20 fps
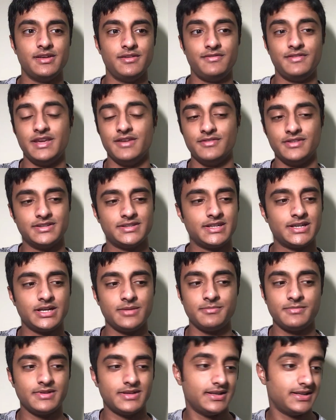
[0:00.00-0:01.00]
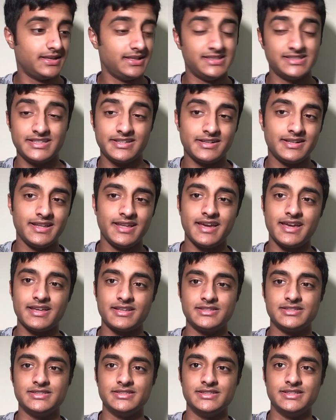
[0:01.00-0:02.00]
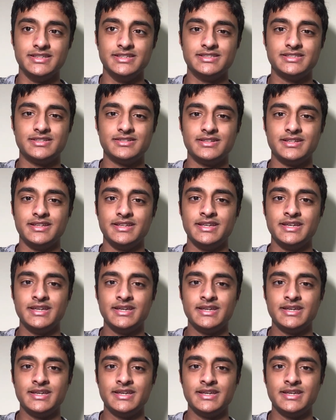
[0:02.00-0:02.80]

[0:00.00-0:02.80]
if given time, and he certainly has, and he certainly